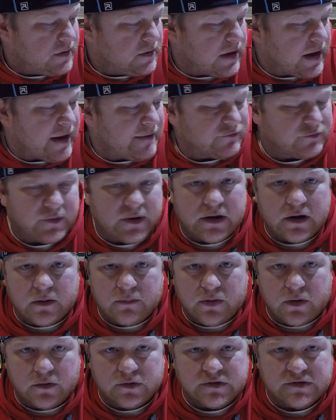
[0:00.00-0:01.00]
After we get our
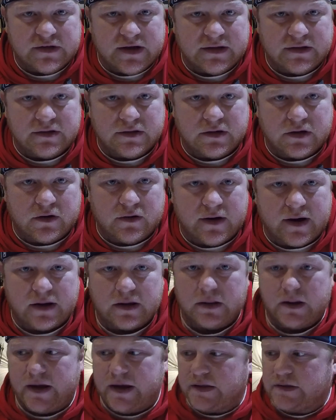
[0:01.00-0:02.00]
post set to the correct
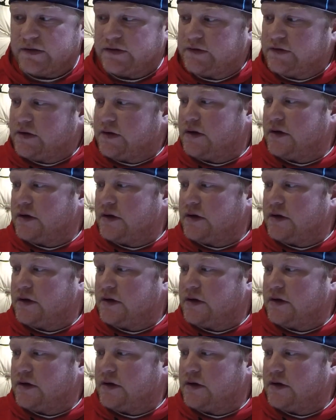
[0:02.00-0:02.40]
lengths,